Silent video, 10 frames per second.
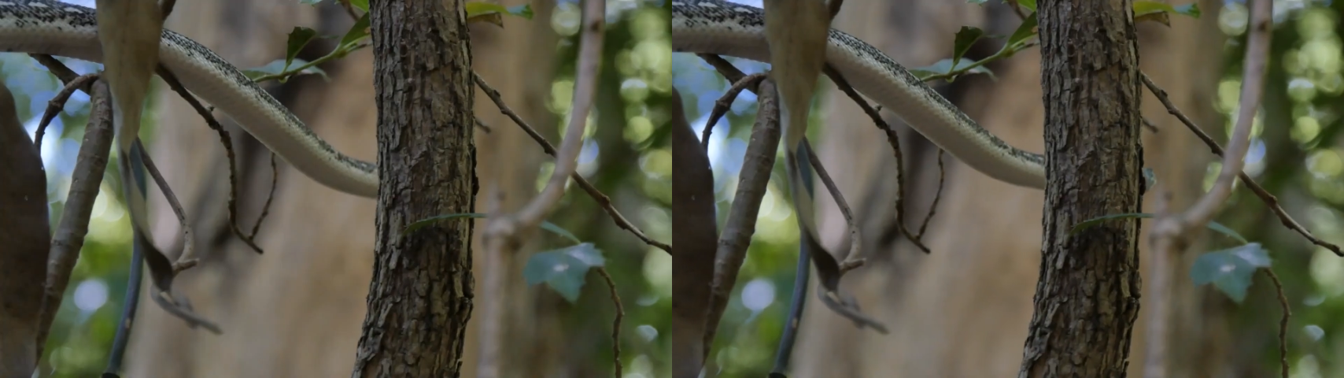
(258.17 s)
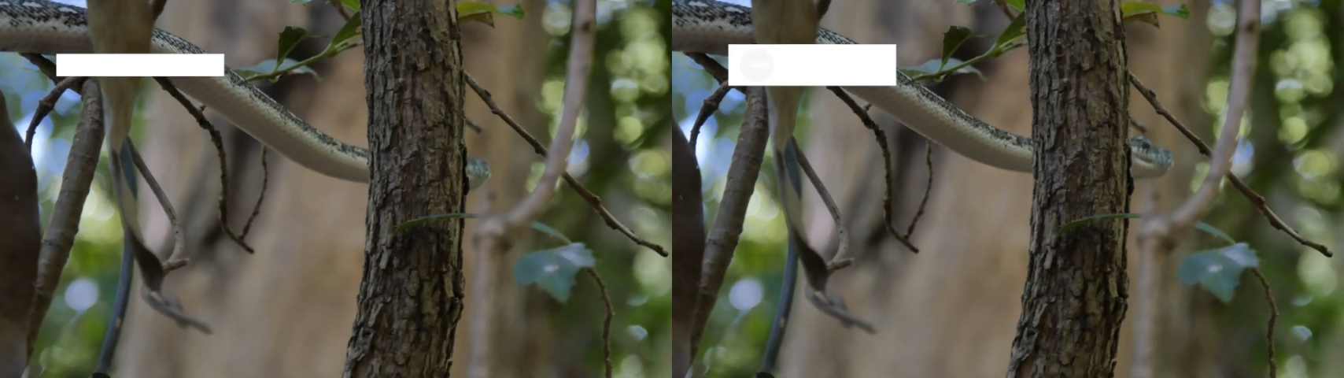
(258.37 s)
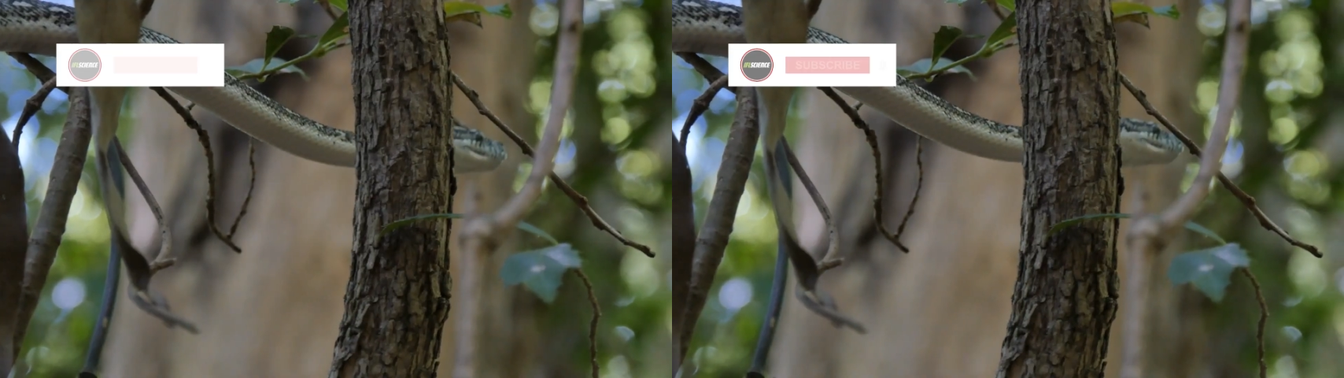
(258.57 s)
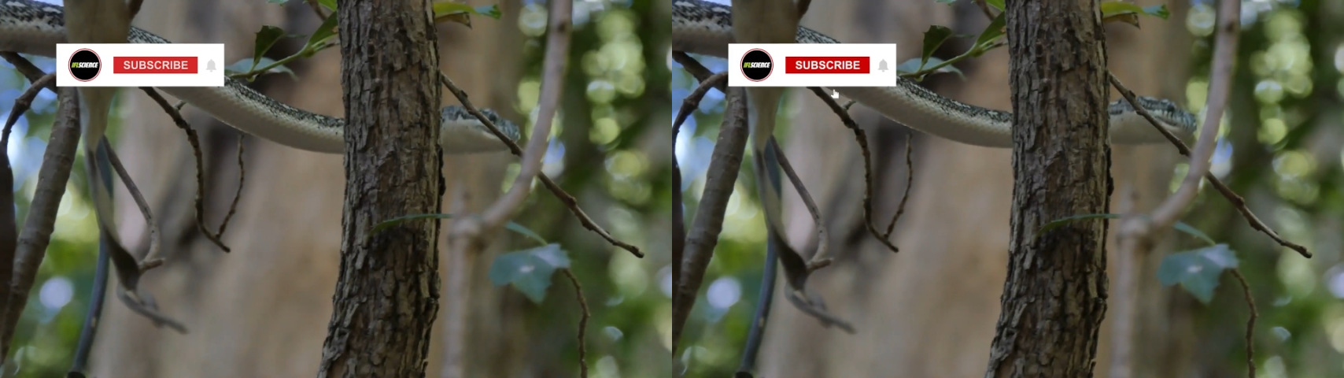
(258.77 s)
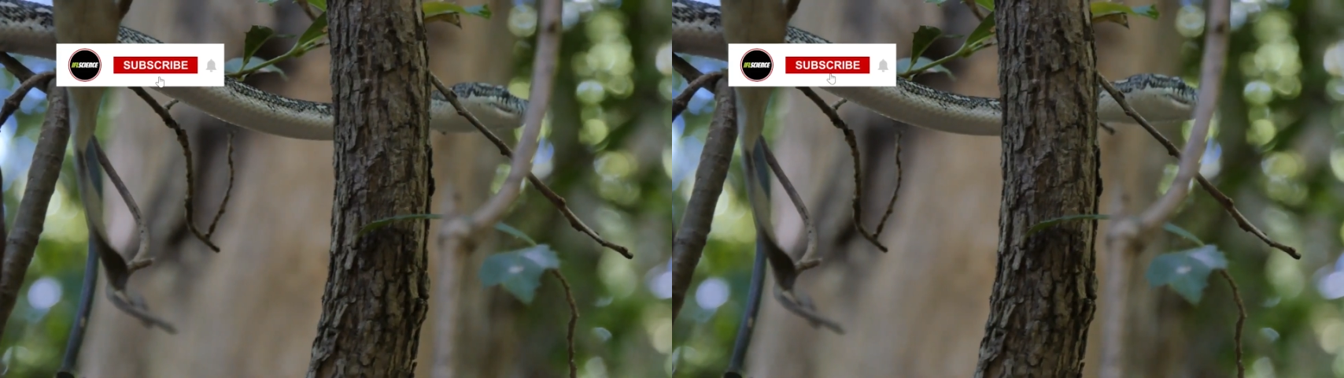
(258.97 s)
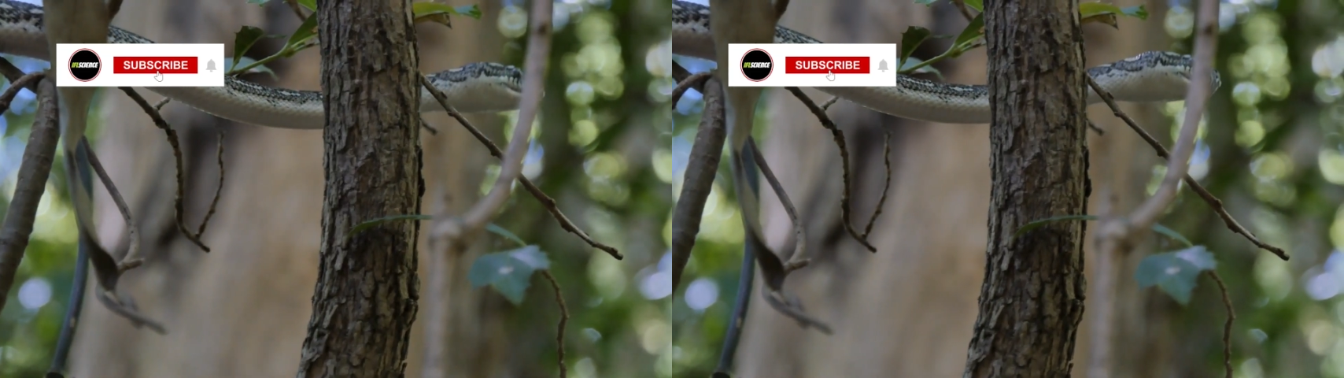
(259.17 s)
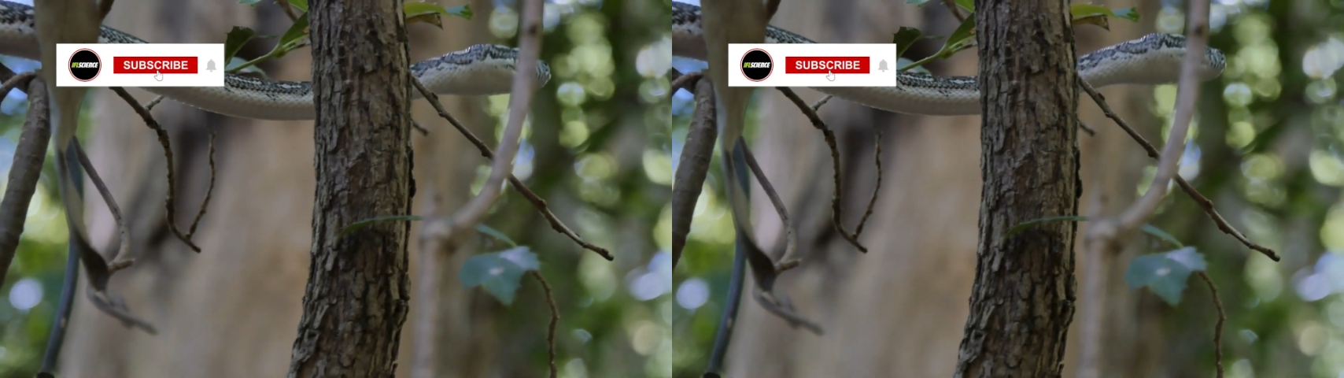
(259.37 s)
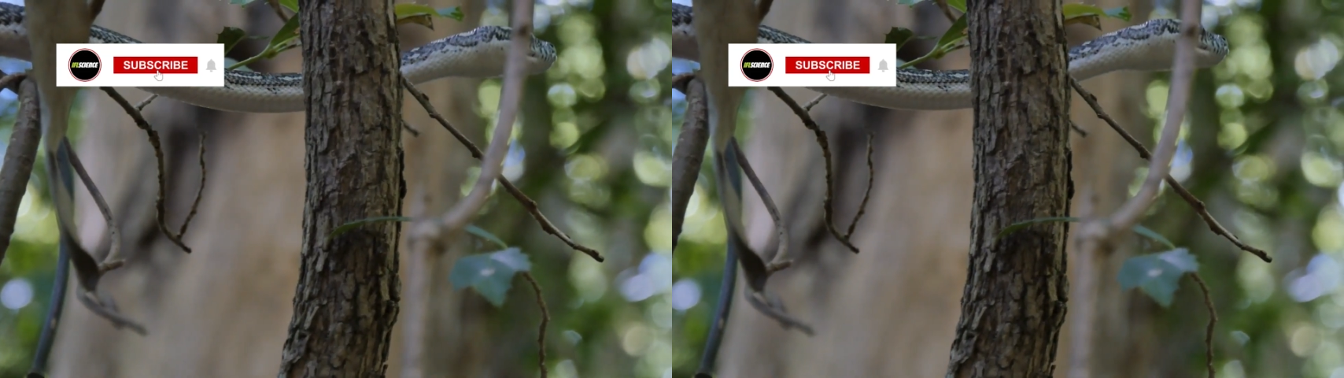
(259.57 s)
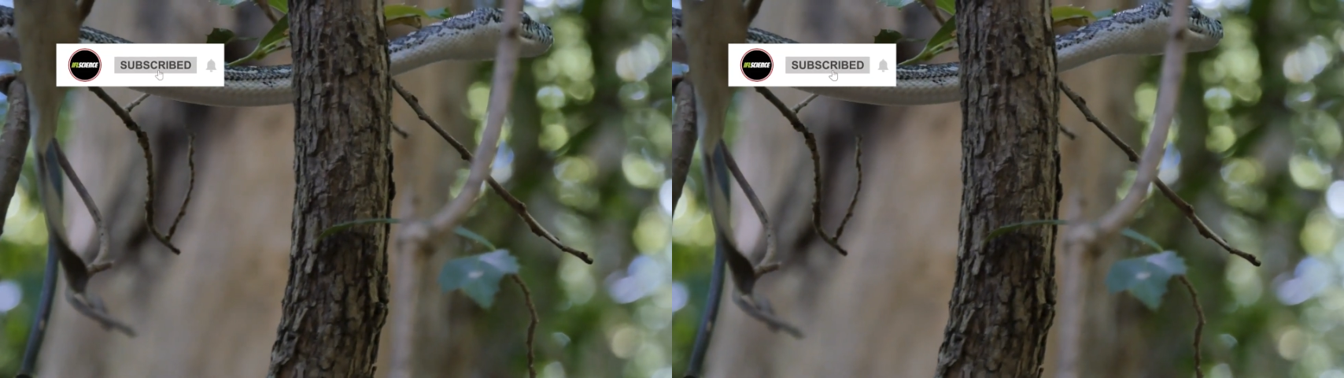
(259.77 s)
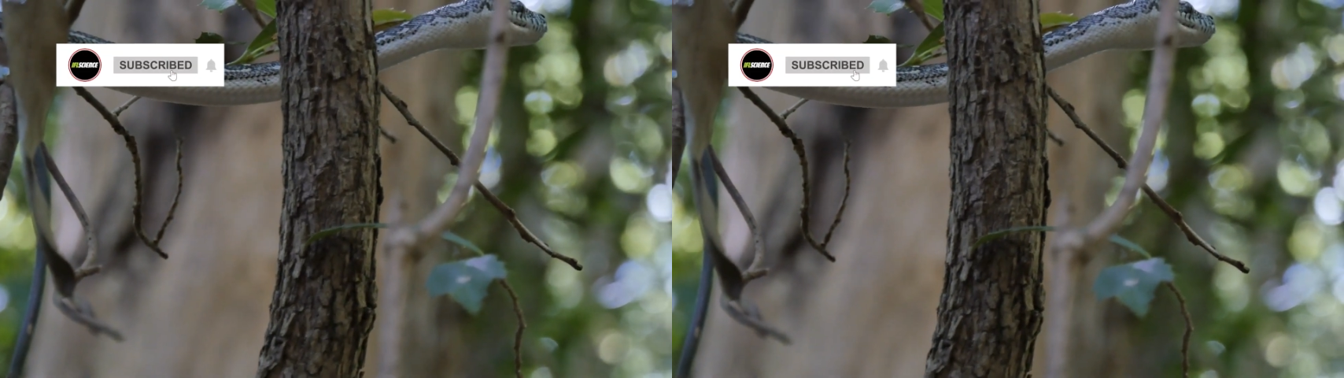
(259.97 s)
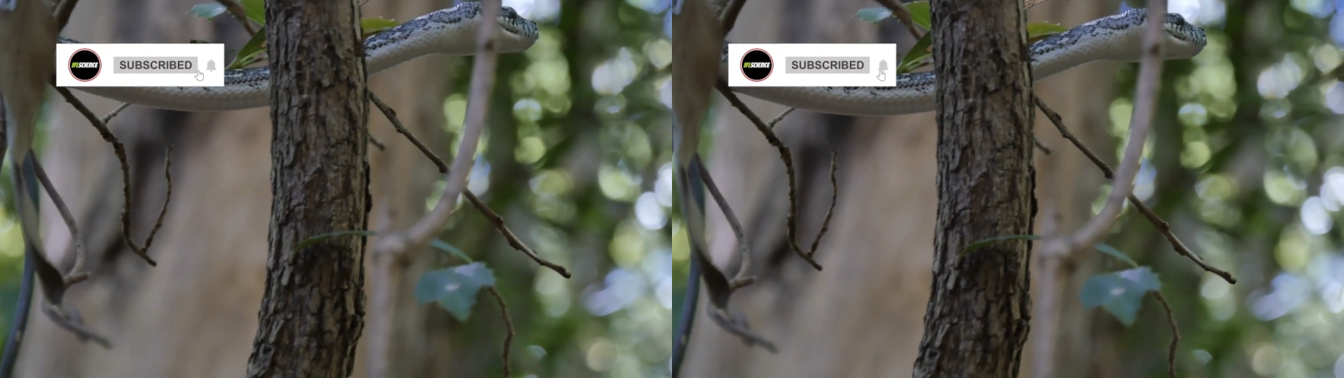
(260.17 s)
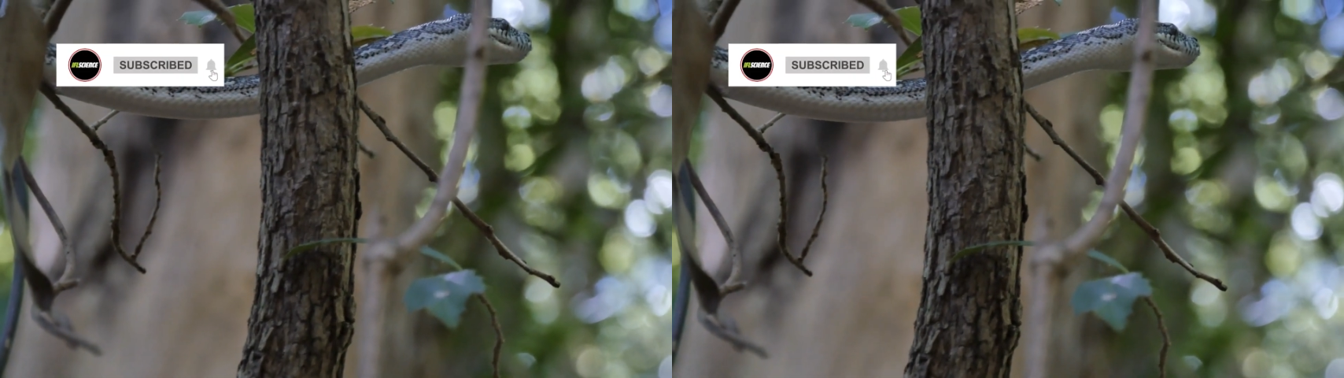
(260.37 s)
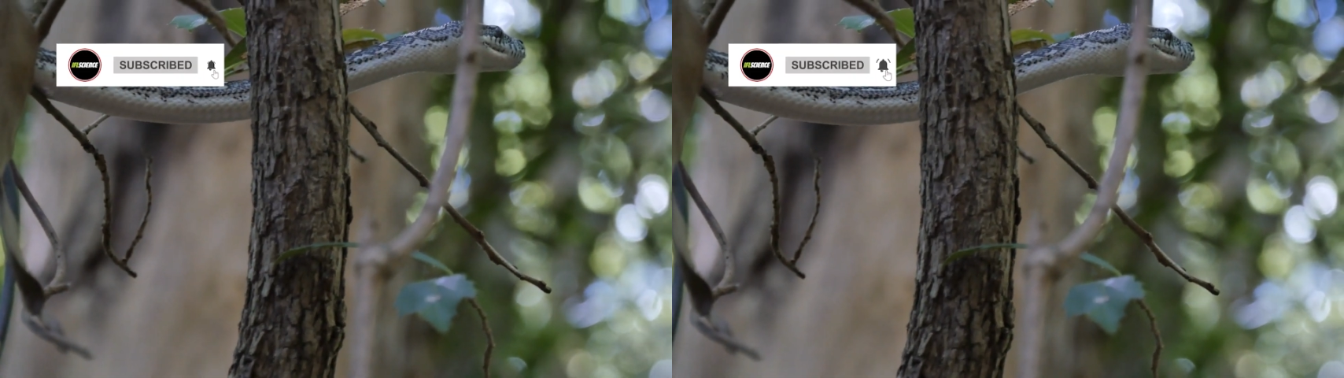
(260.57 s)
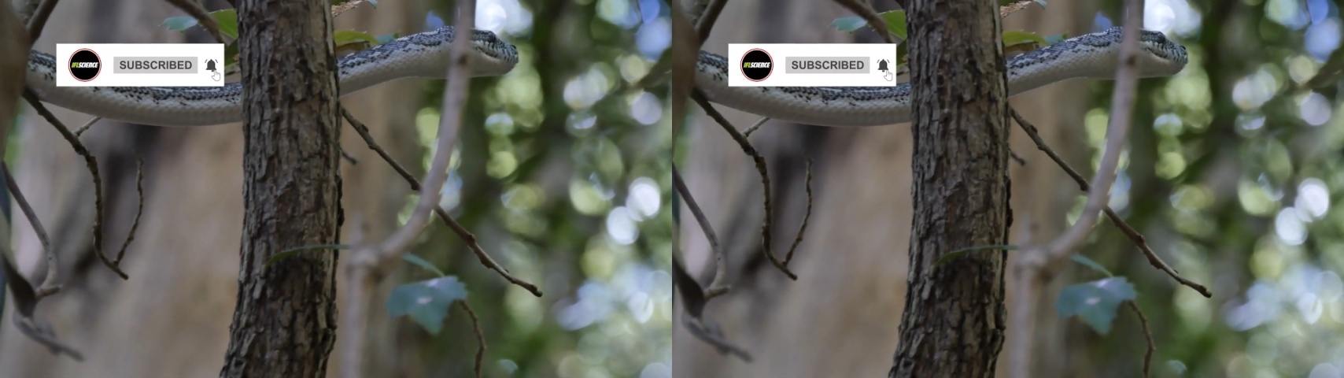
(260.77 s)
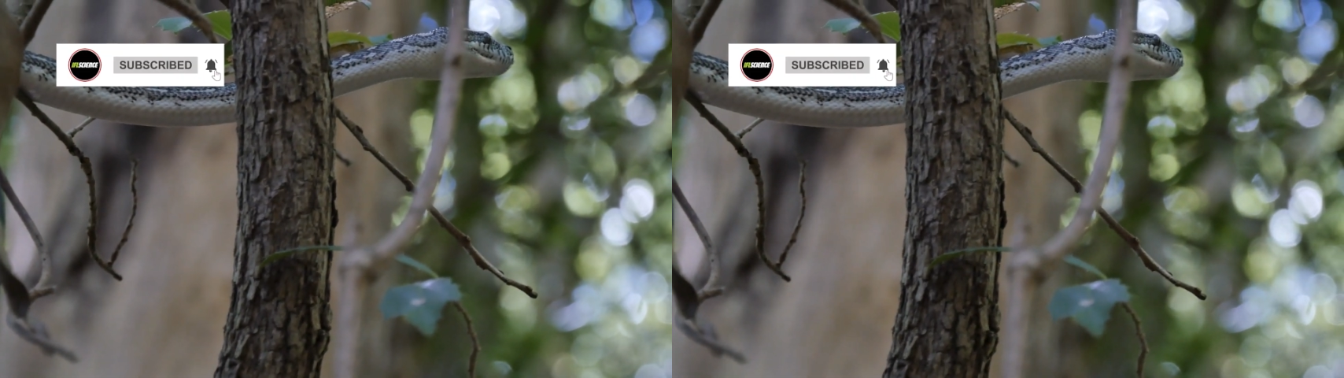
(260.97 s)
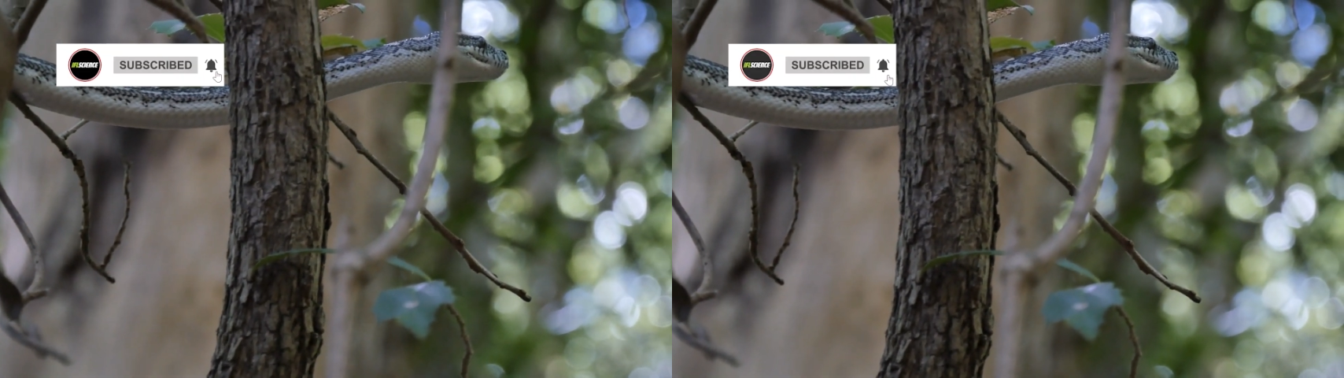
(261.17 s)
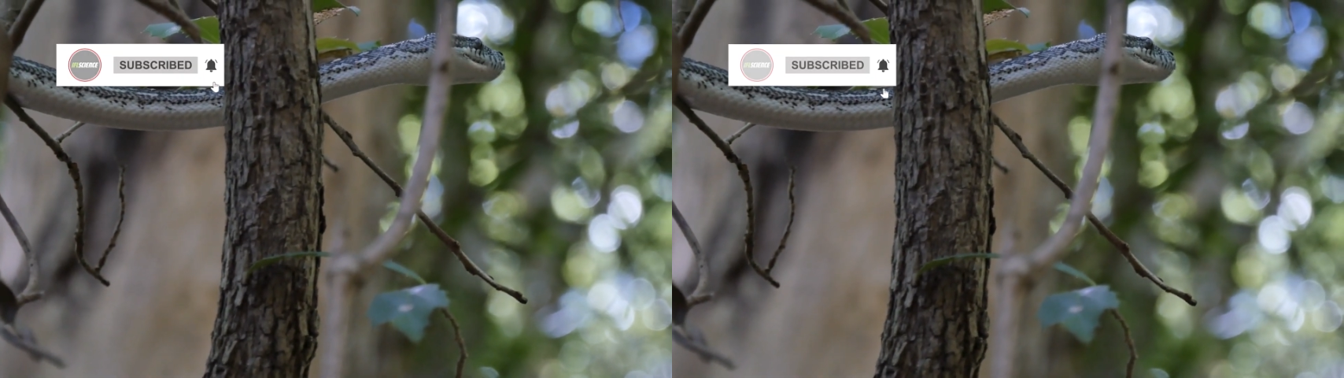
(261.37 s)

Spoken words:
(no speaker visible)